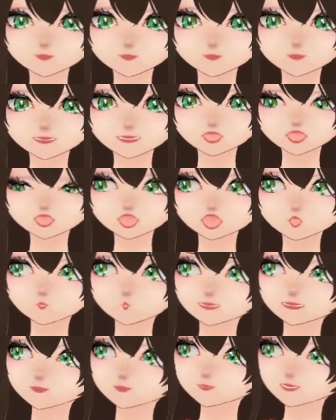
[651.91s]
a
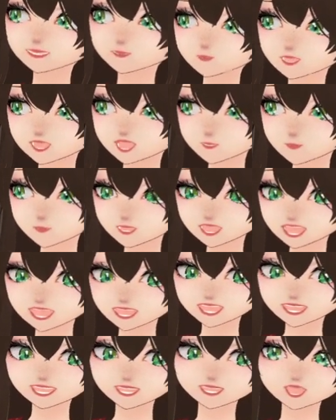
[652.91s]
week later, like,
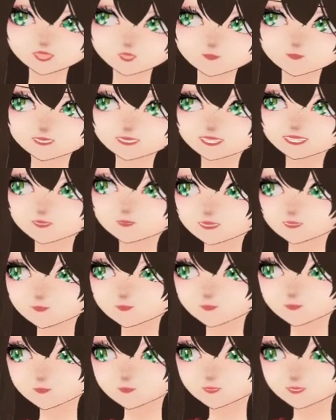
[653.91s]
hey, I've made
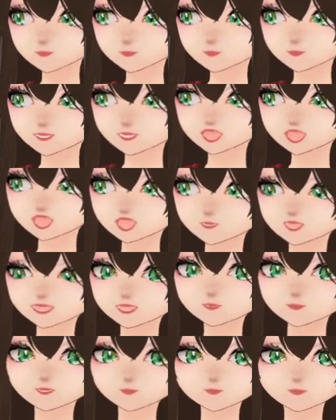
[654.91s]

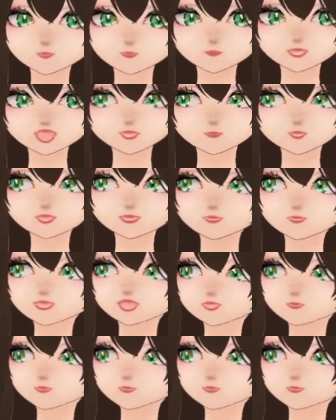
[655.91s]
such and such